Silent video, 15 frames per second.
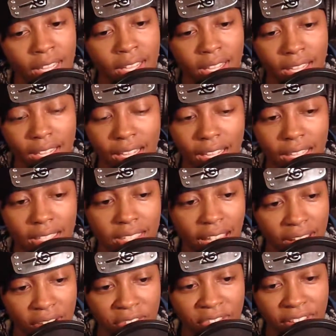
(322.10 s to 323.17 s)
Child
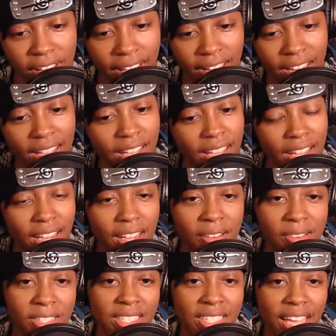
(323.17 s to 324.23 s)
of Light, it
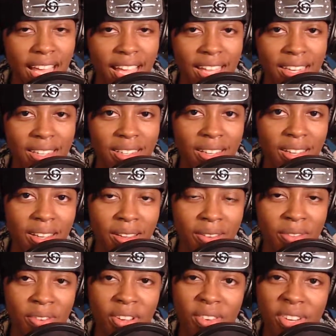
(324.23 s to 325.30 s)
was not...
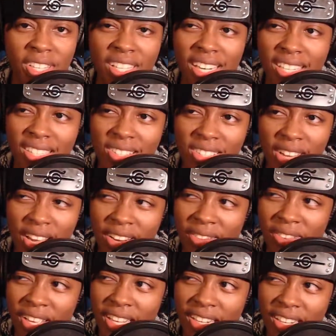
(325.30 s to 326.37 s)
well, wait, did I do Child of
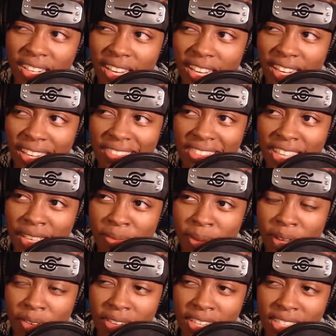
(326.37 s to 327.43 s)
Light on that laptop? I
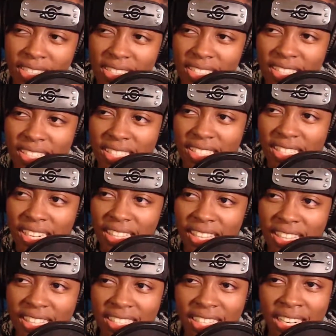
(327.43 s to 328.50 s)
don't actually think I did. I think
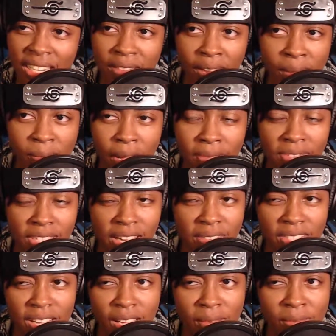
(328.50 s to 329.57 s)
I did it on my mom's
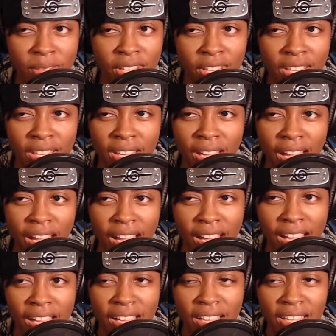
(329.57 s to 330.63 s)
laptop.
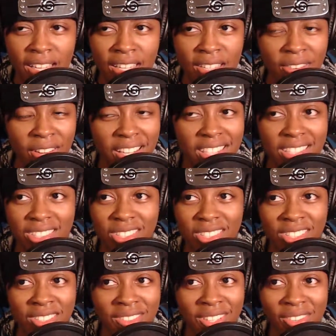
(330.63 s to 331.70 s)
Wow, this is
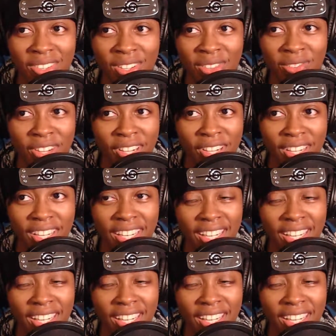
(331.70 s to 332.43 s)
going back really far.